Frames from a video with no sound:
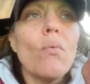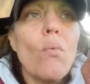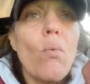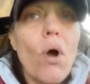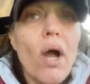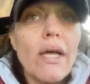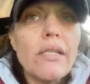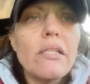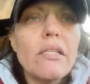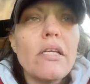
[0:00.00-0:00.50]

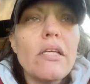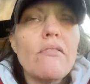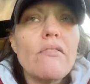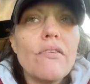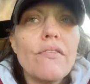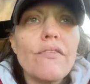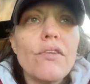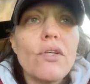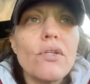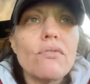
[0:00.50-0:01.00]
Why did he
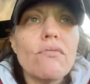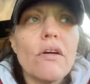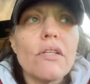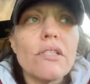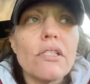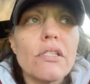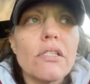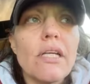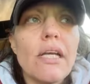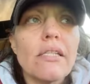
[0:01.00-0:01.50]
refuse
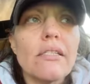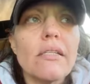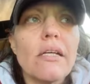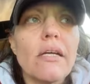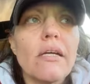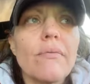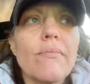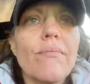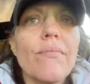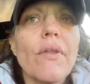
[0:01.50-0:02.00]
Russia's
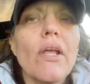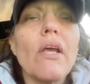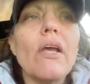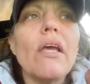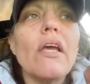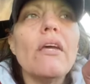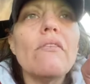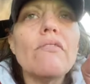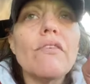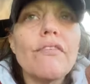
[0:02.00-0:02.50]
testing?
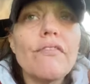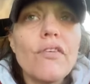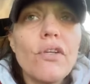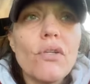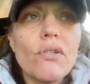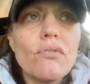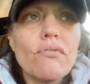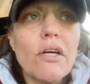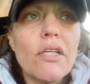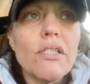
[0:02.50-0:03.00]
He
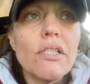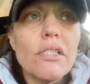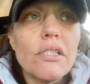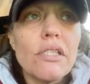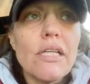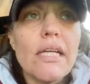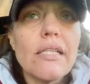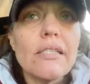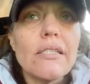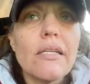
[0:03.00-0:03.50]
refused
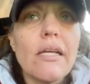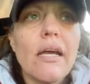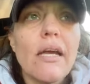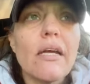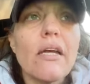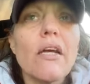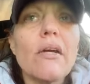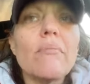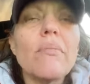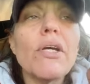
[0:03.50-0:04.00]
Russia's
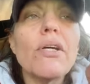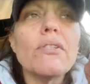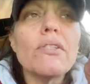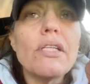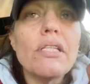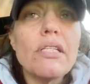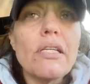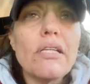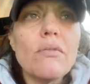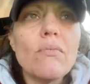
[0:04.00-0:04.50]
testing because
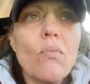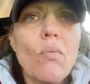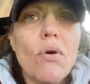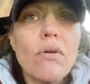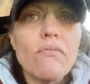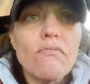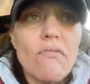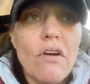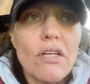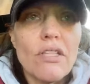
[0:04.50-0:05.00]
he didn't
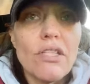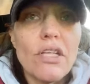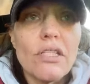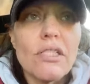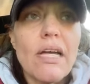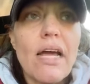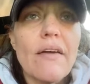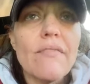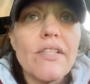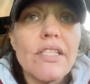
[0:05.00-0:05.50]
want Russia
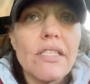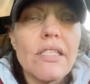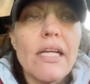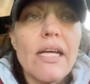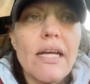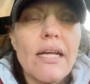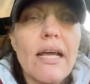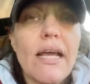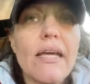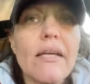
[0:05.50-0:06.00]
to have his
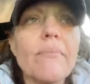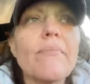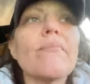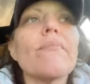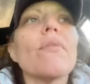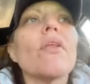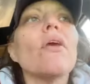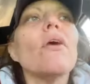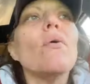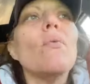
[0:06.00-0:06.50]
DNA.
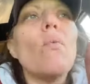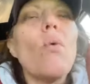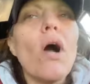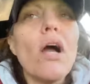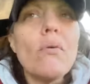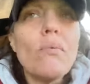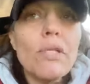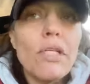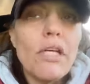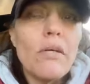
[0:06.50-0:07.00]

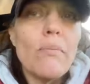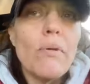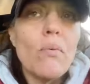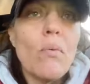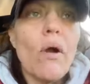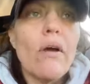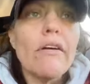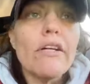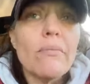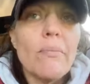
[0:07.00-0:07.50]
Why would he be
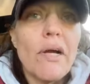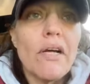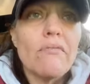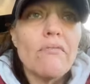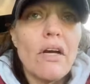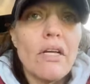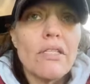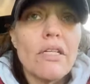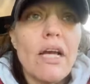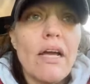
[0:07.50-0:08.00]
worried about
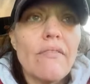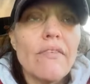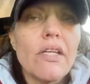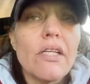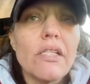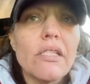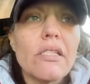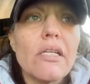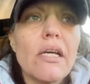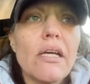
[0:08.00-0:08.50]
Russia having
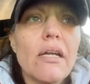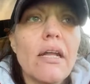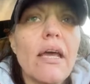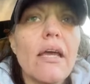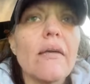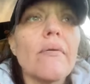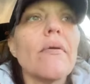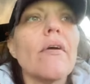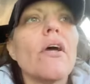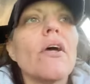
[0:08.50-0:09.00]
his
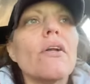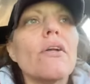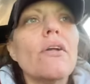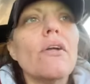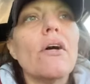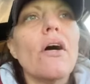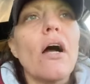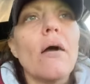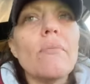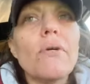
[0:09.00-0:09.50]
DNA?
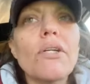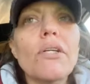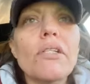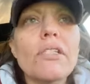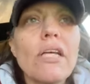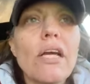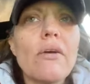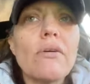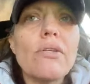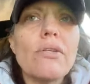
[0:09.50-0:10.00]
Look, I'm going to
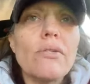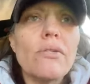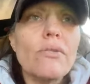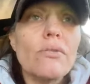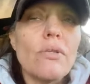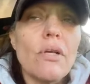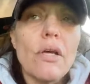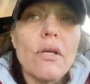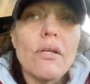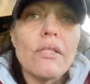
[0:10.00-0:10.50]
tell you
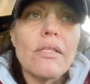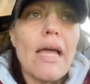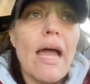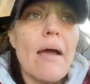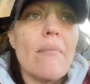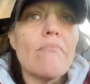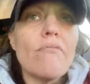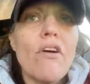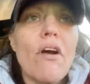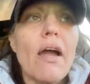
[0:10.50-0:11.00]

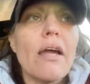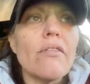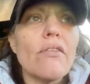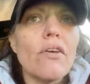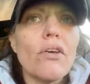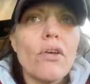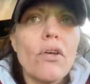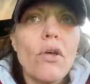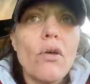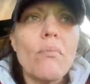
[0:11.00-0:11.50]
damn right
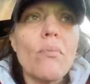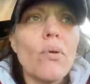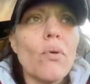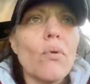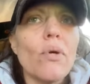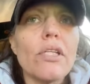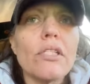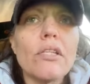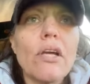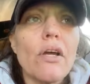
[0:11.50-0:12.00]
that
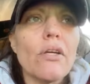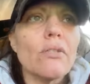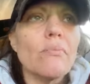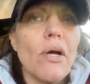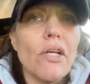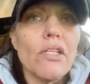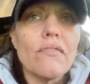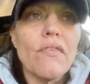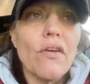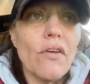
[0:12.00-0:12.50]
humanoids goes
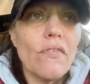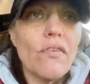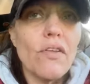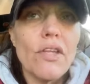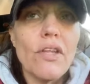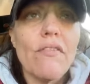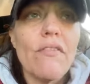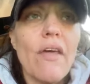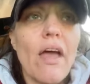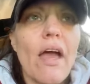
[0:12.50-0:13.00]
much further
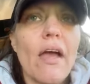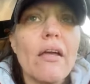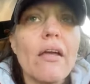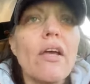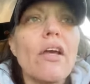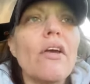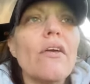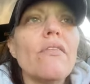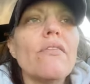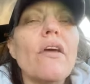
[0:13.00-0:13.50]
than that.
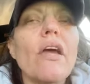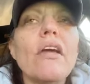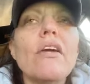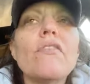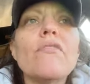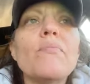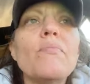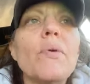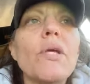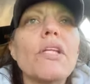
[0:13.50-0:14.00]
They
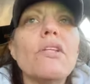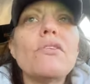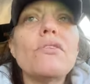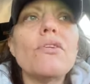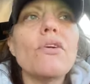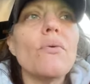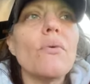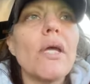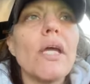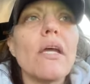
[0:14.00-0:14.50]
have been
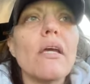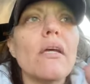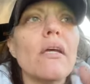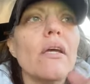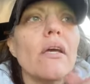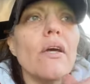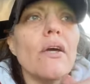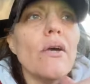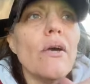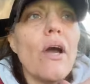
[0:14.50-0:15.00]

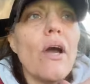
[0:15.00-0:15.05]
doing